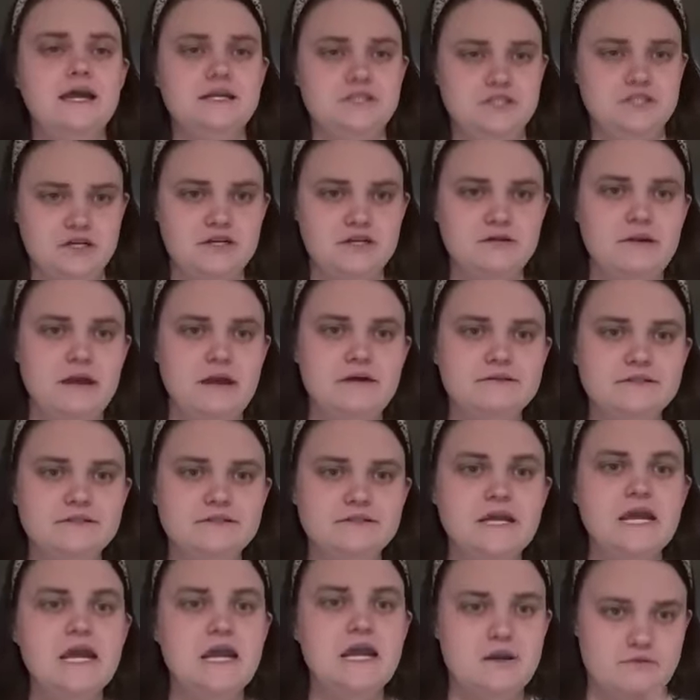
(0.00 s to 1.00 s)
I turn
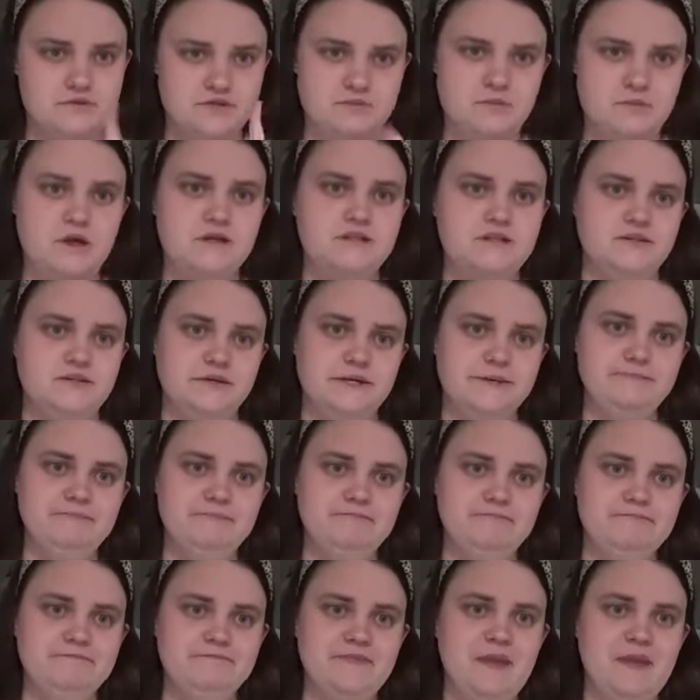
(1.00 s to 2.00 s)
around and I respond to it
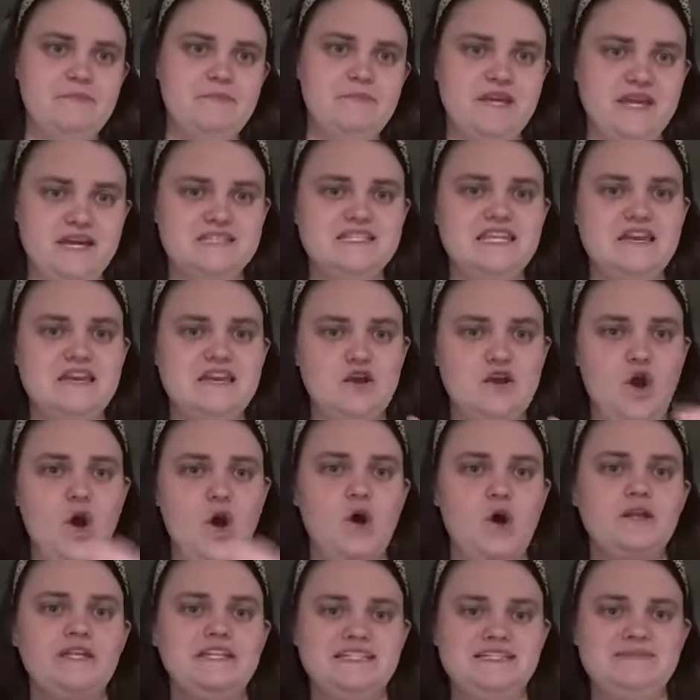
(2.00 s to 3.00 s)
because they
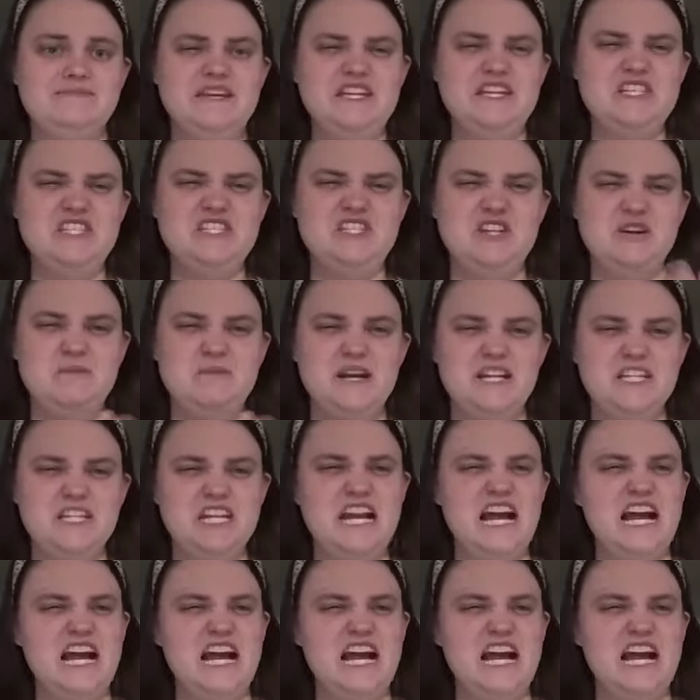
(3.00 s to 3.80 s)
called it to me so much.